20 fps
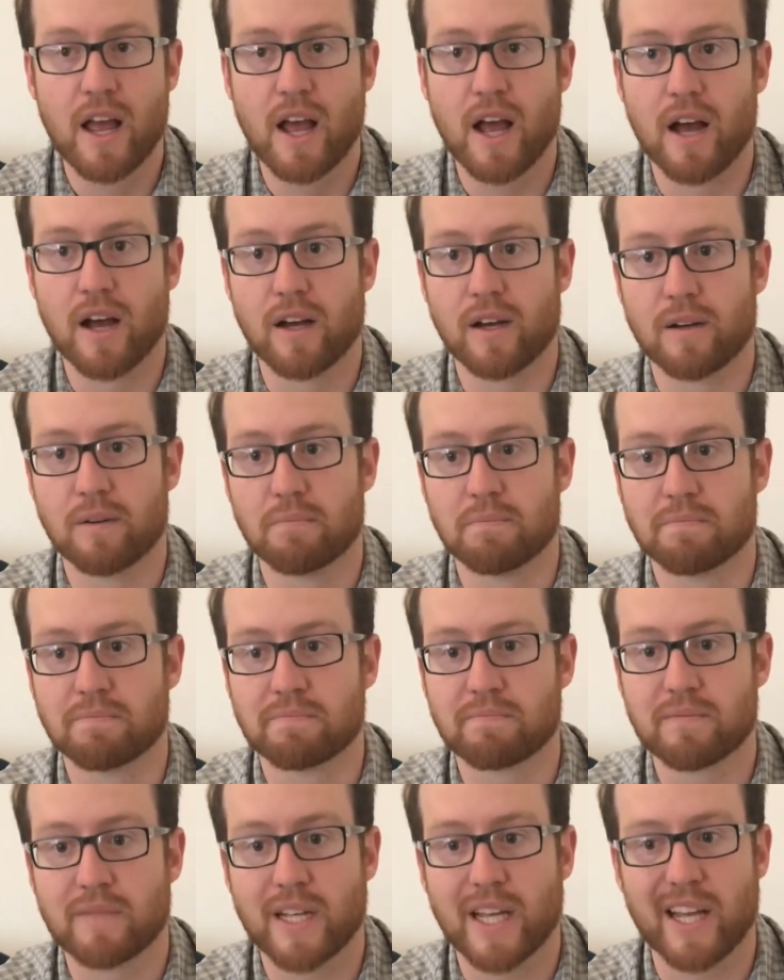And
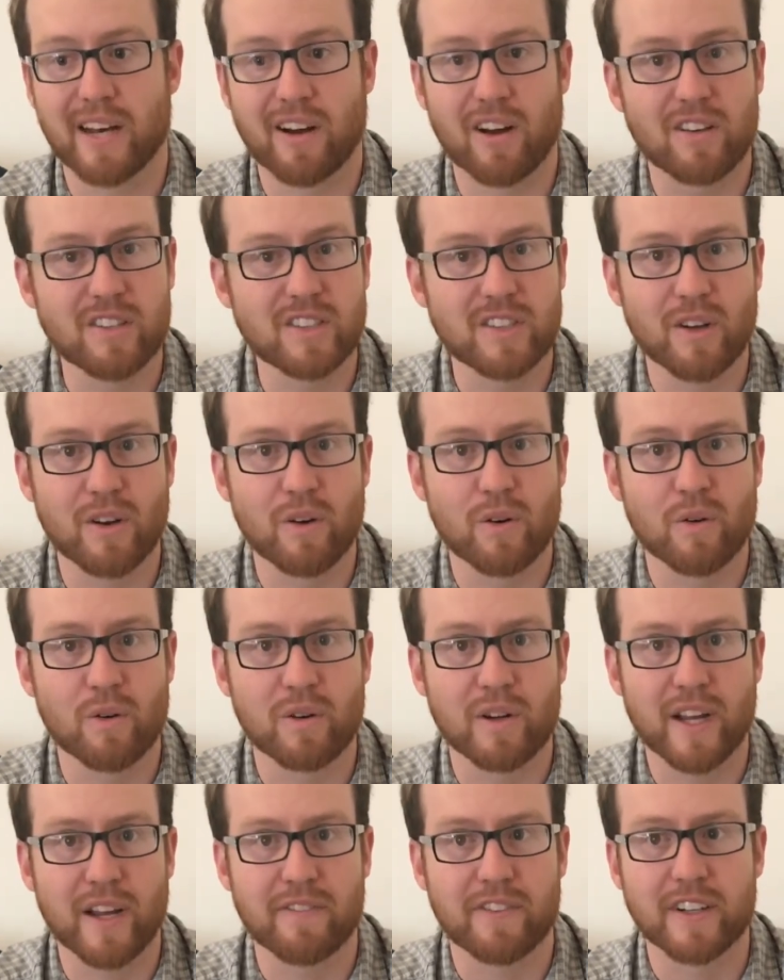also,
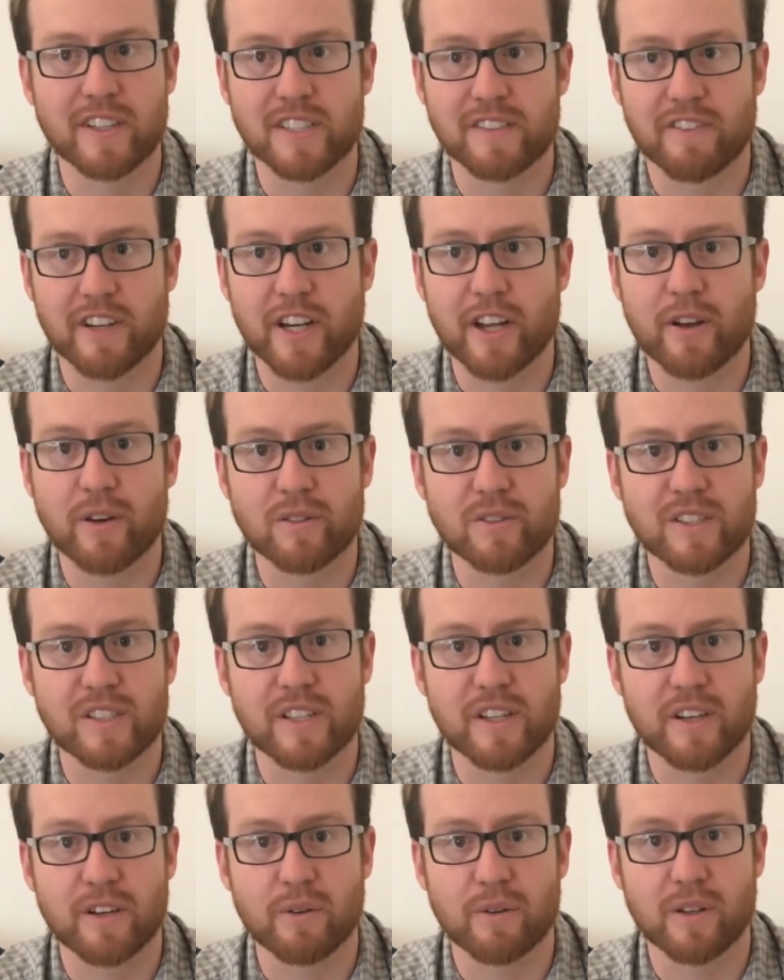if there's videos
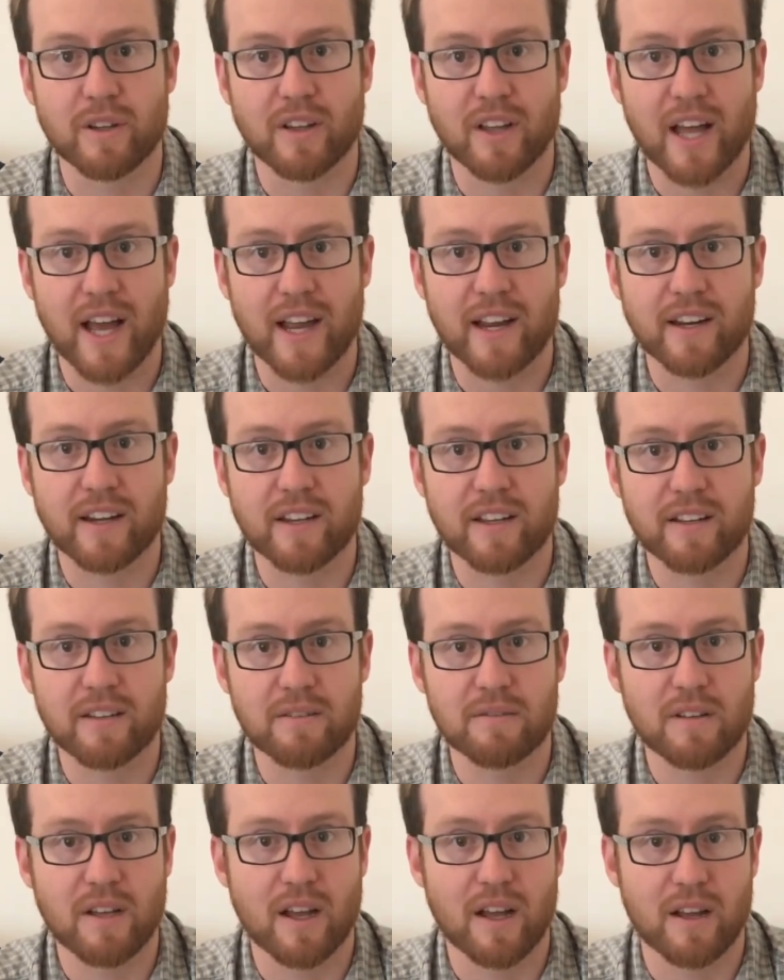that you would like
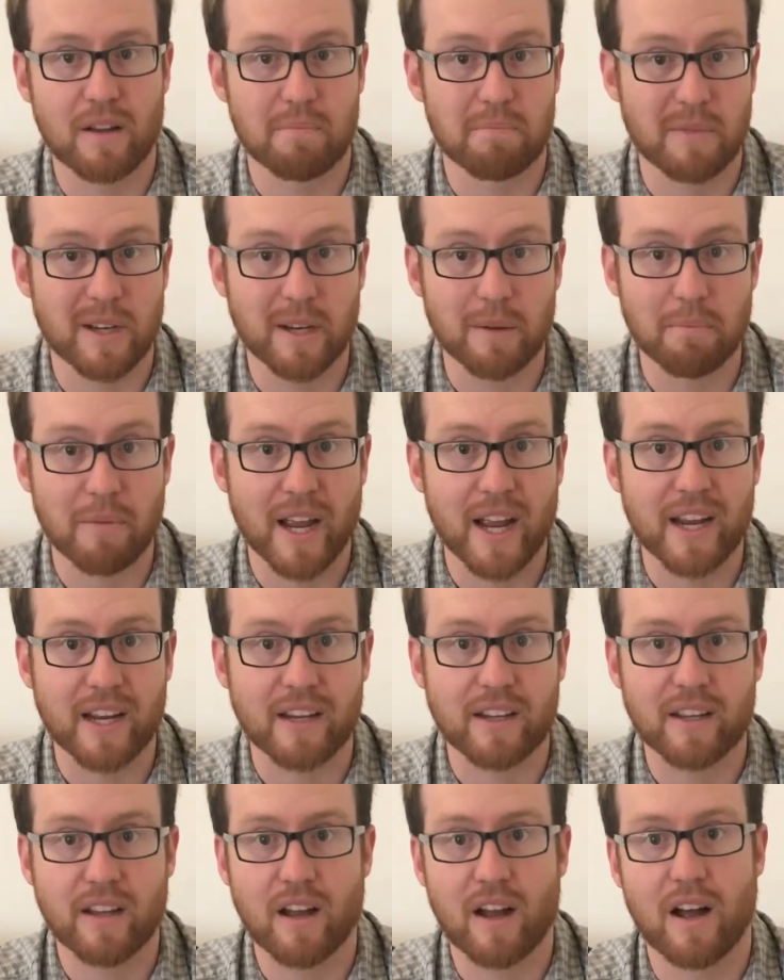me to
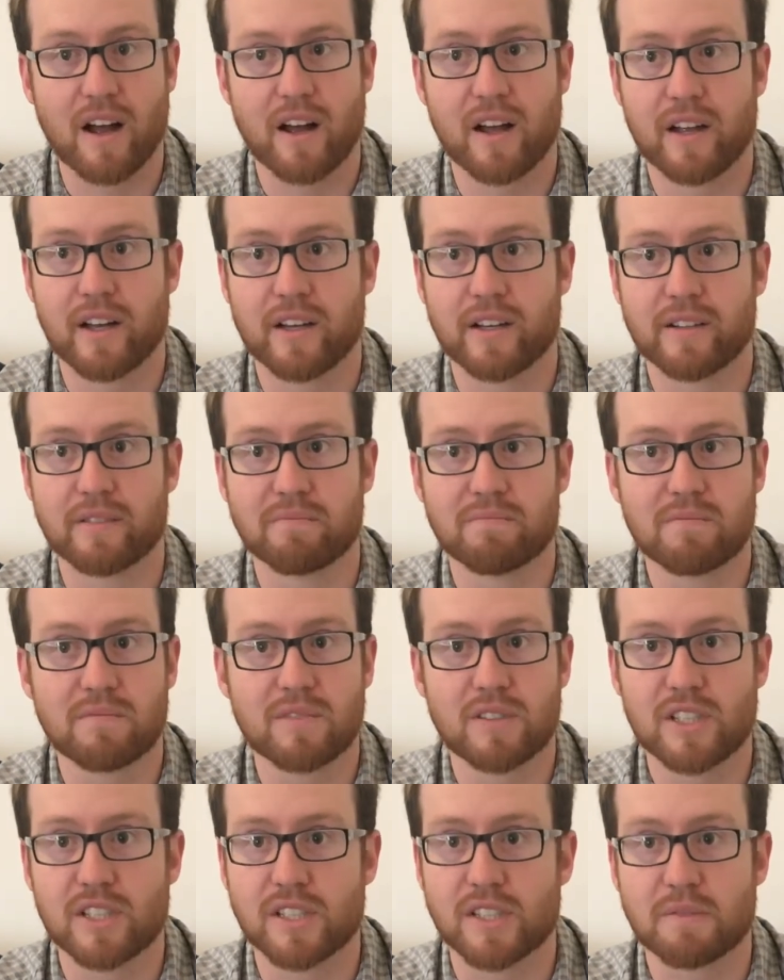make on
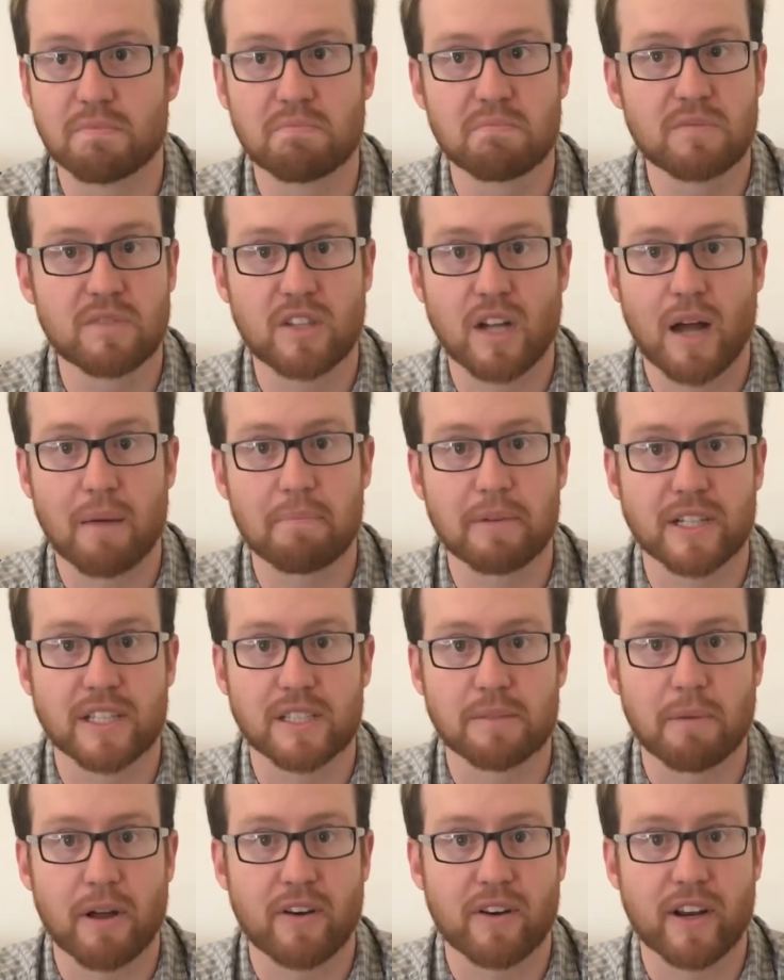just
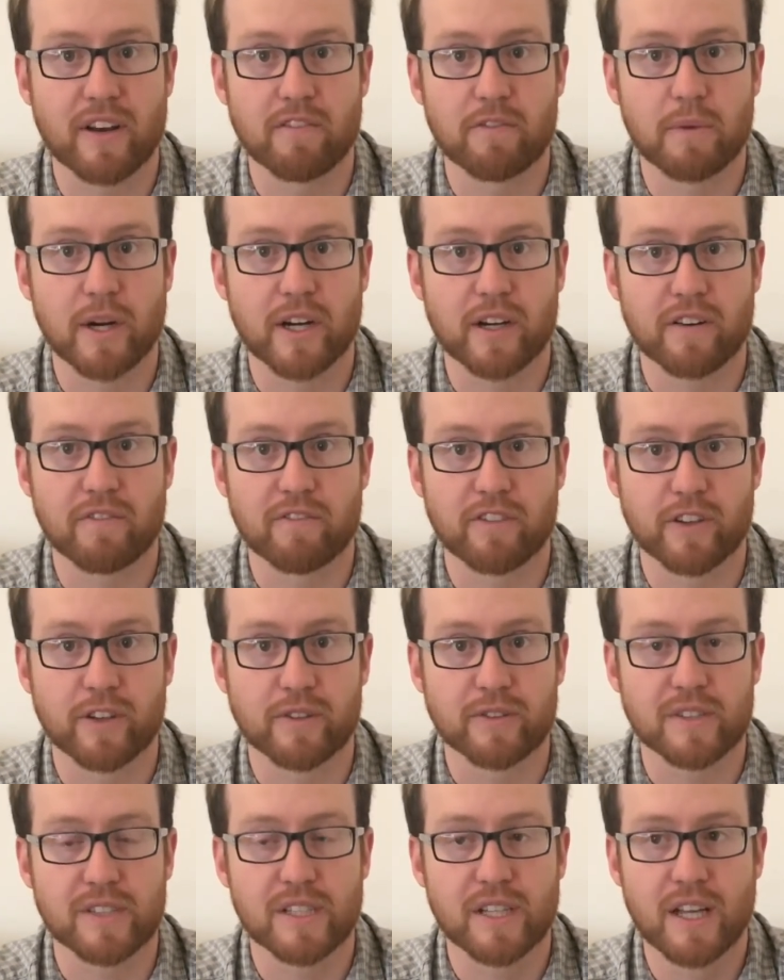topics about Native American
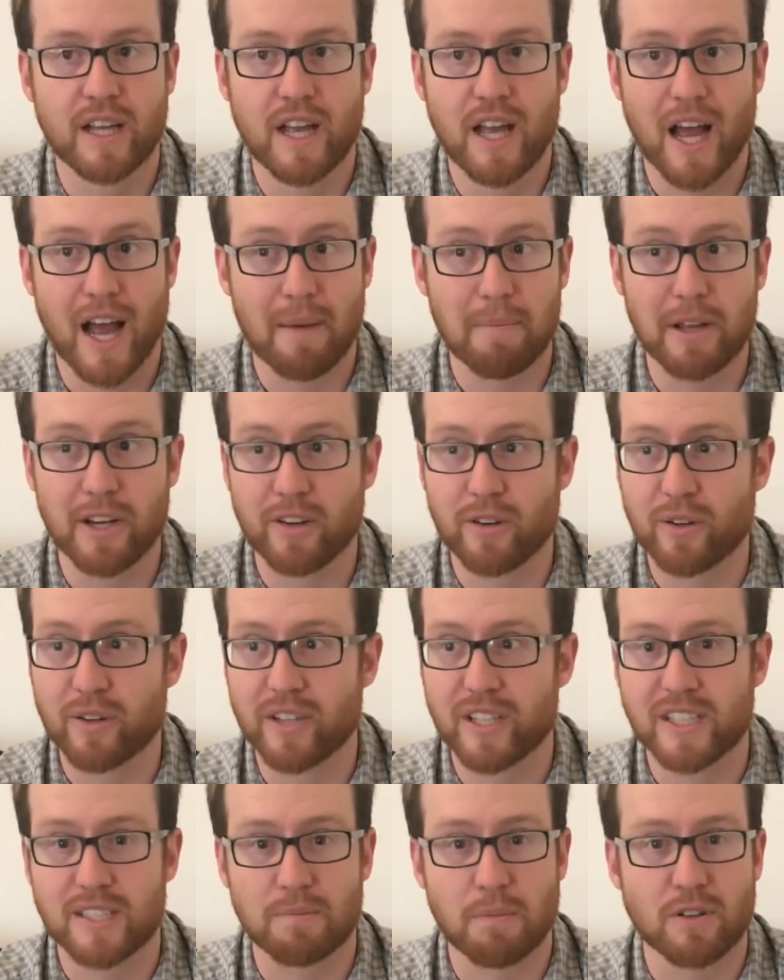flutes, I've been doing
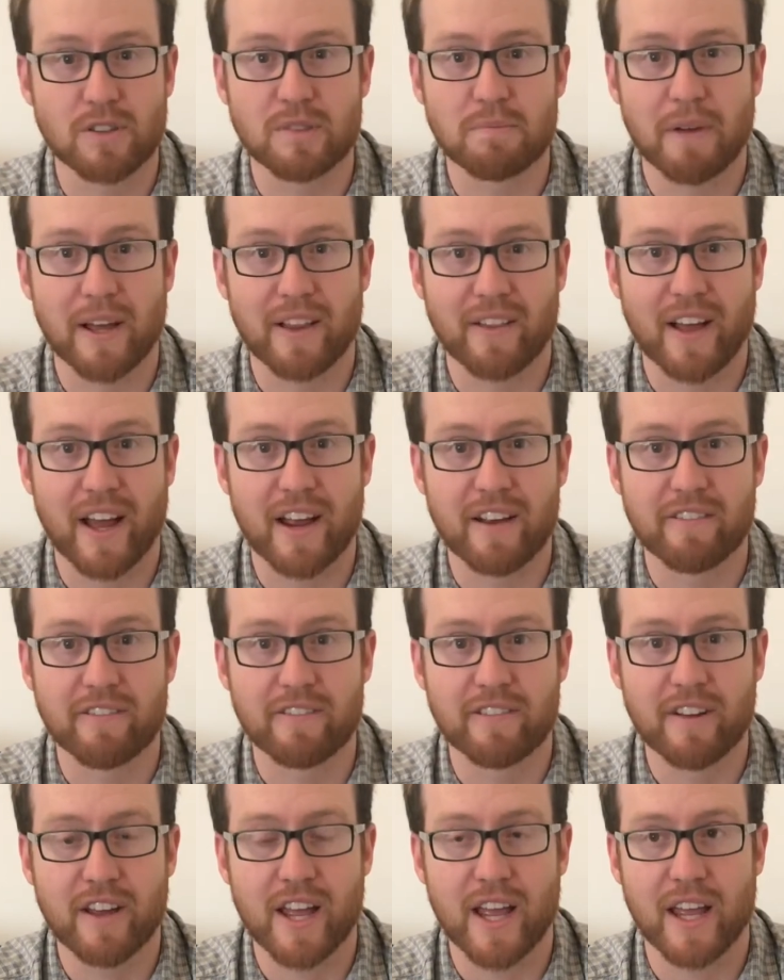this most of my life,
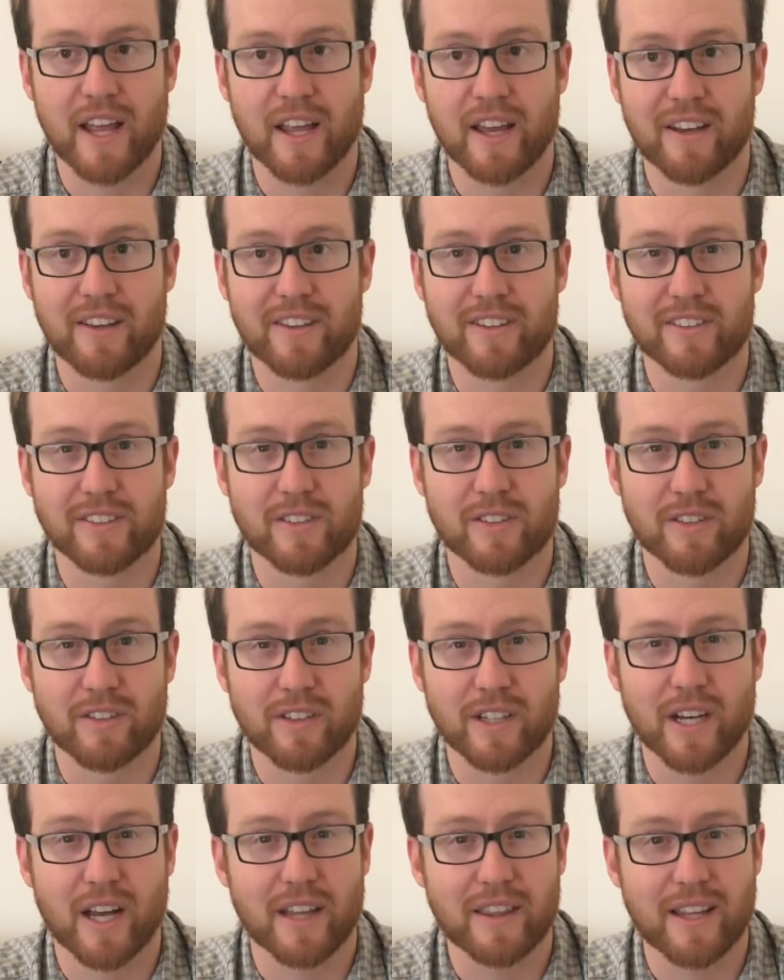and there's
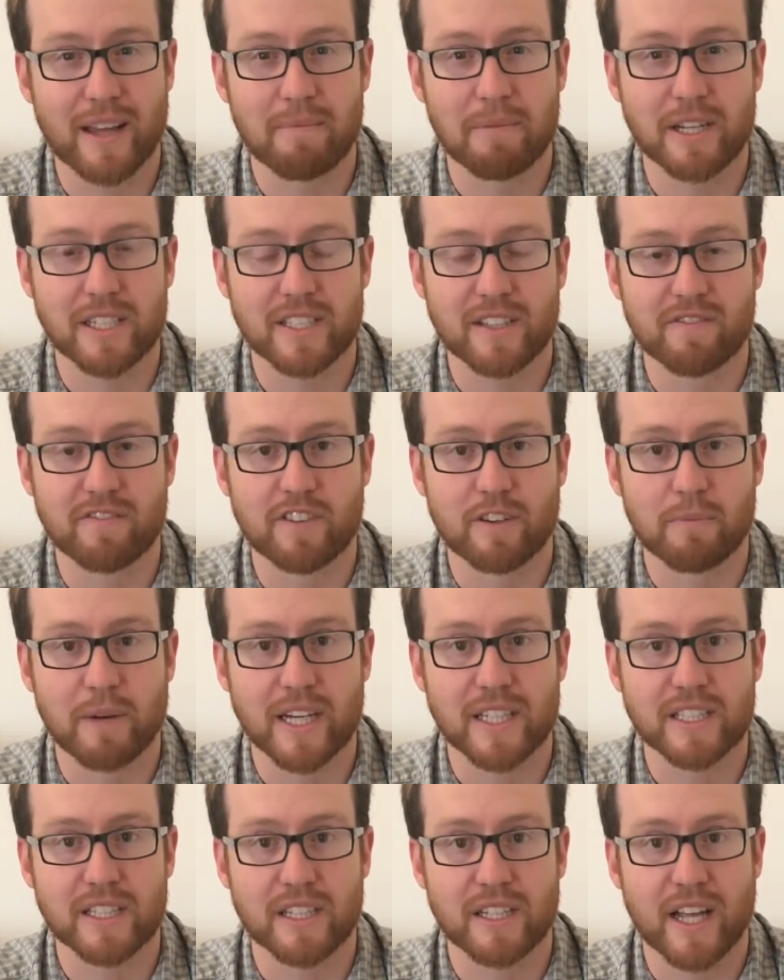really not that much
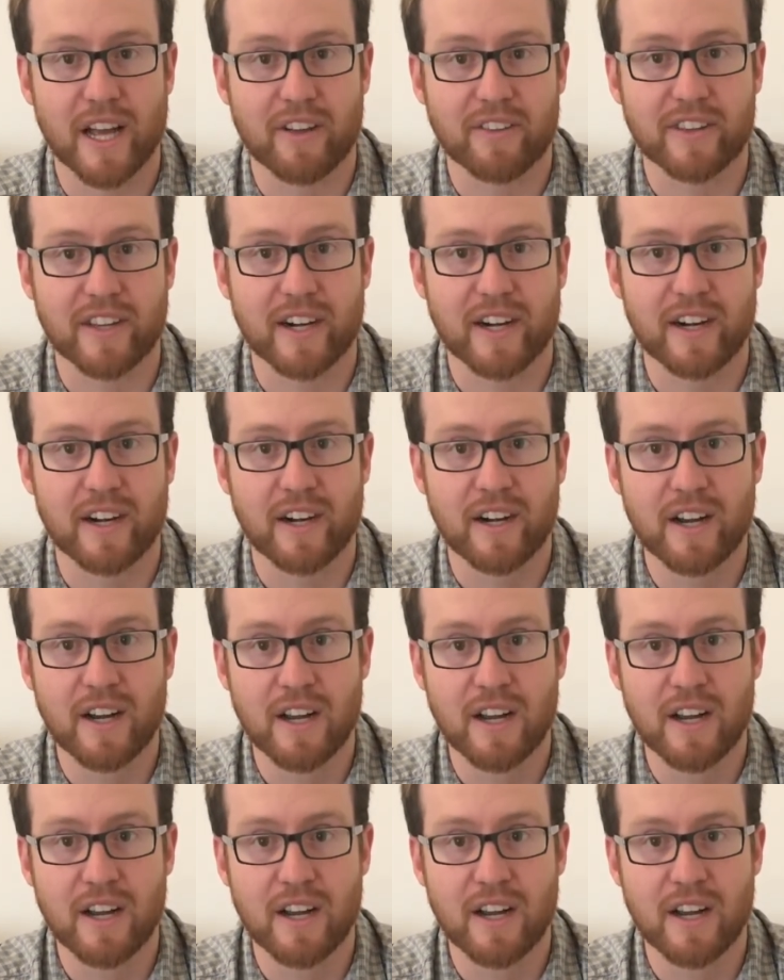information out there.